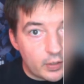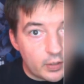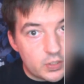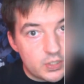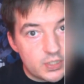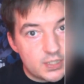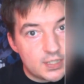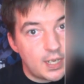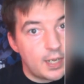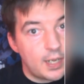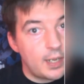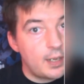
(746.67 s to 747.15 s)

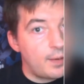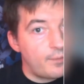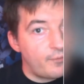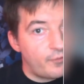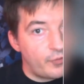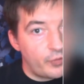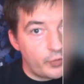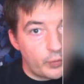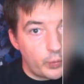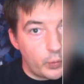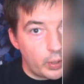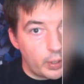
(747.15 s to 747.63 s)
set it up
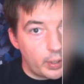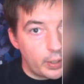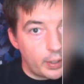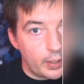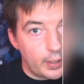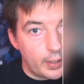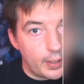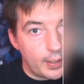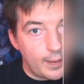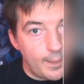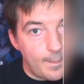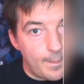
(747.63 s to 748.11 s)
for
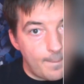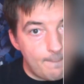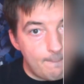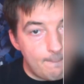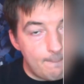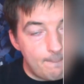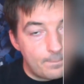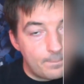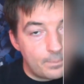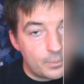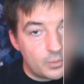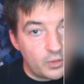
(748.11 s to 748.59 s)

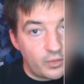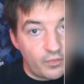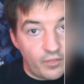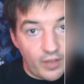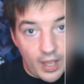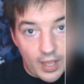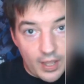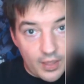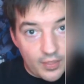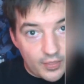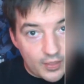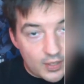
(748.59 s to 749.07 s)

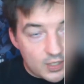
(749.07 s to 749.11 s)
Leviathan